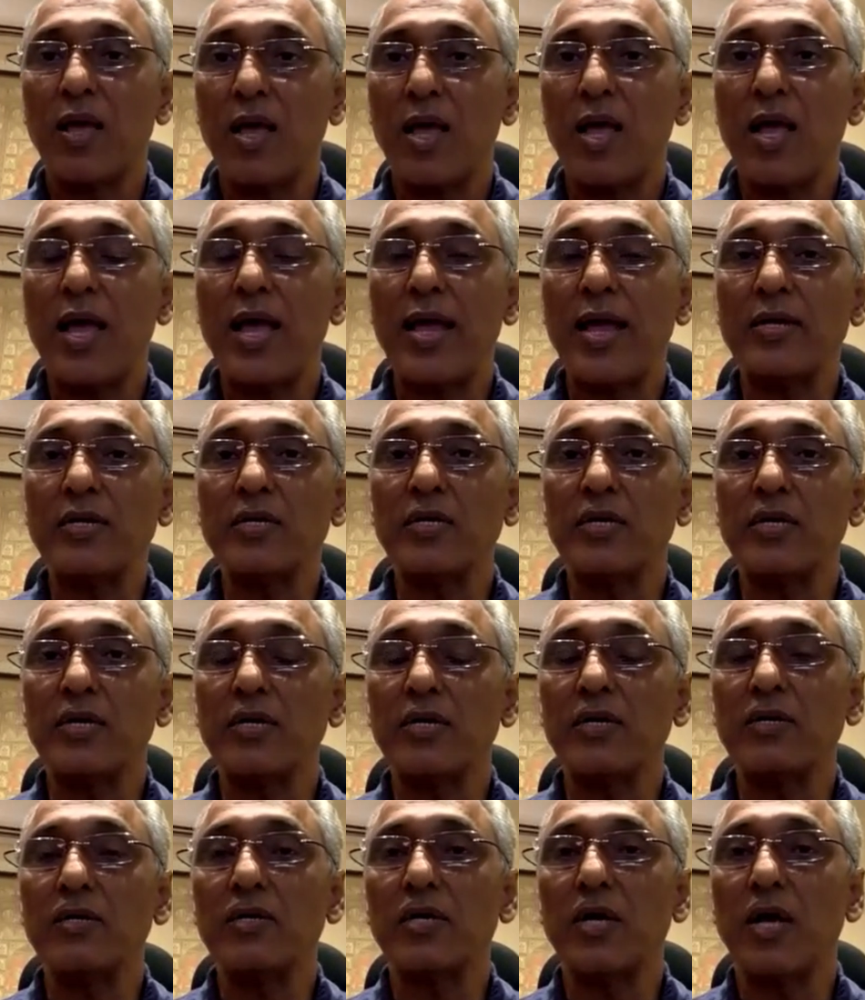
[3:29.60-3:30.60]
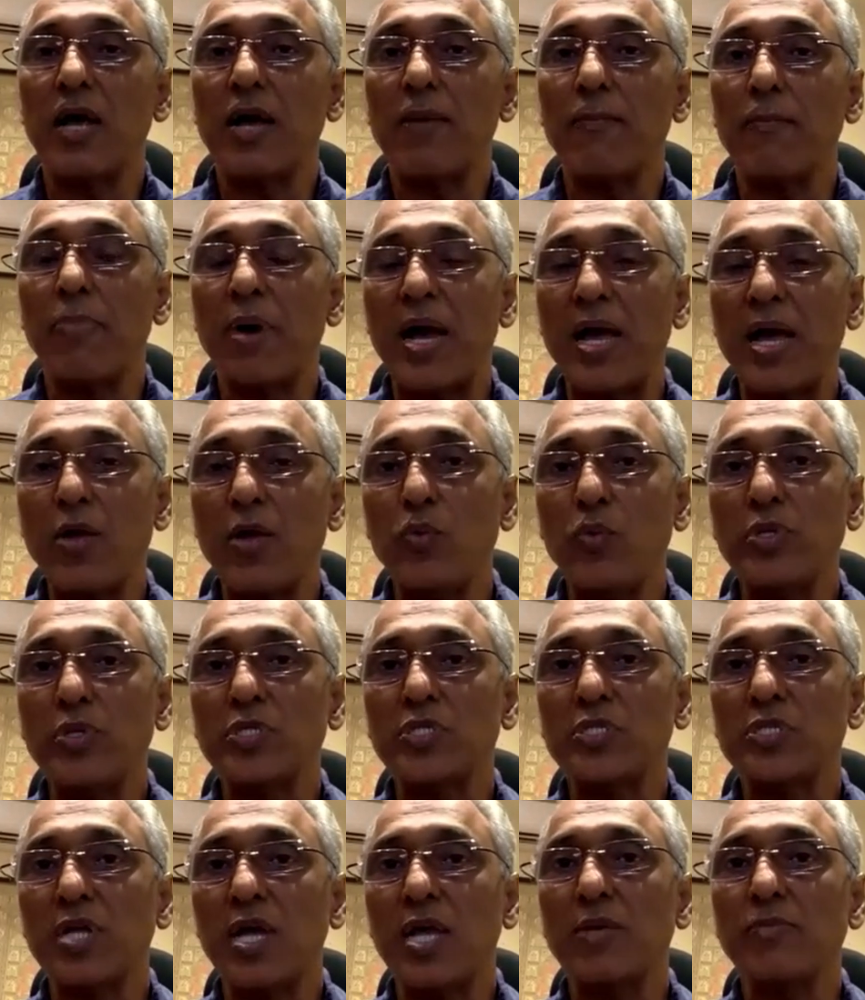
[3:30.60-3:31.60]
And by
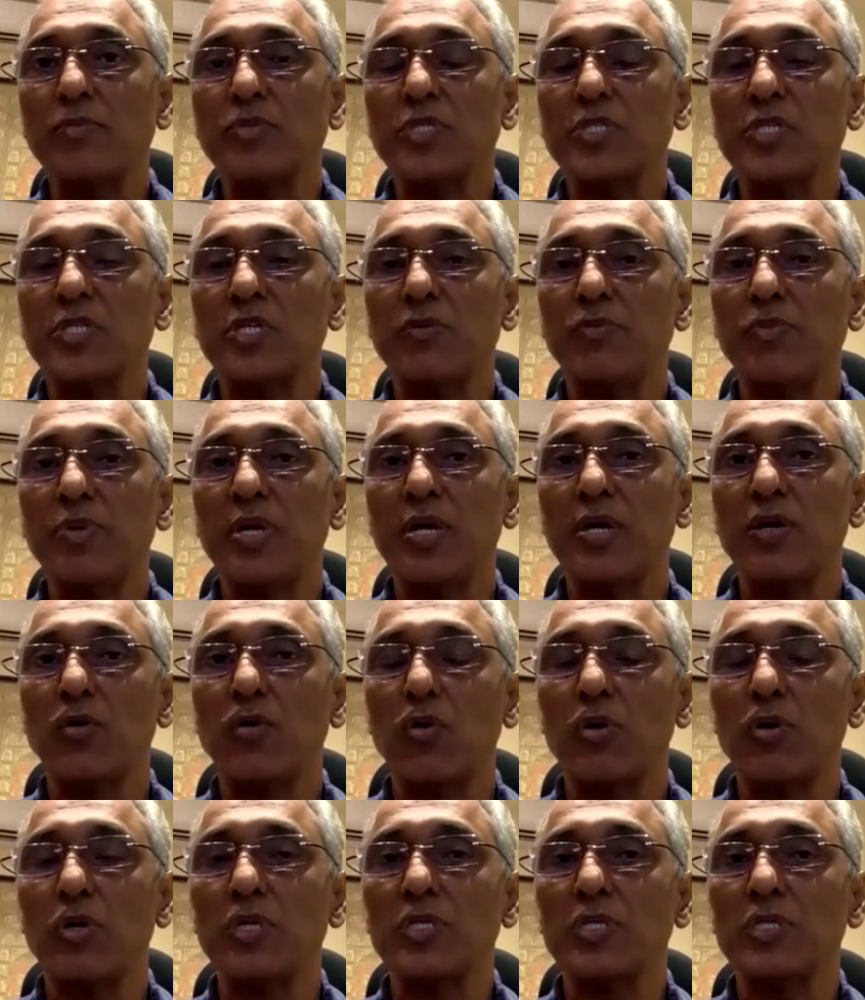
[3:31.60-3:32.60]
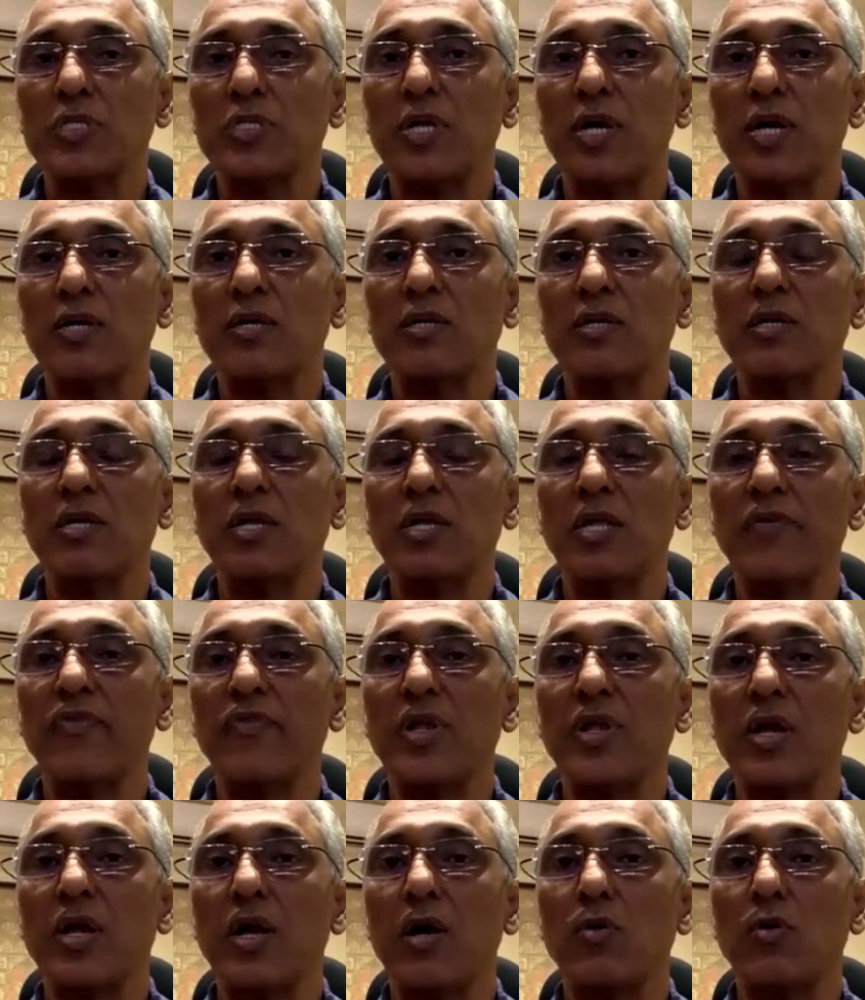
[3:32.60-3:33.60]
which time, SIDBI had already started
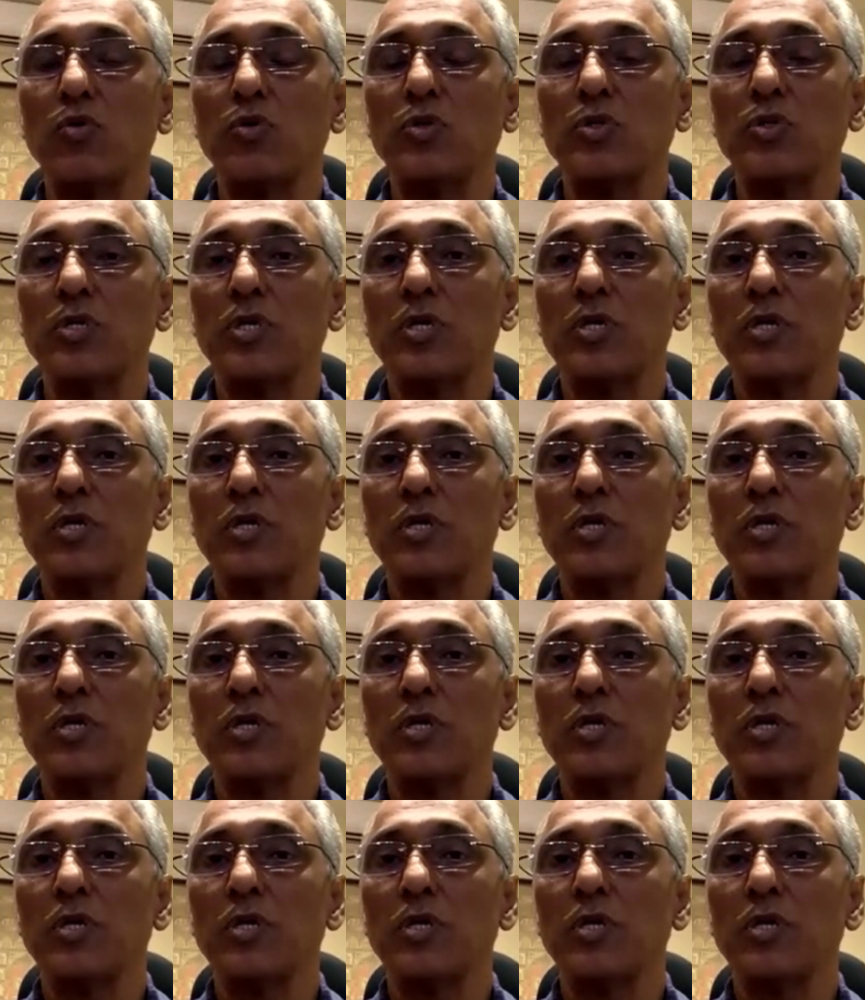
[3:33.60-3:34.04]
giving out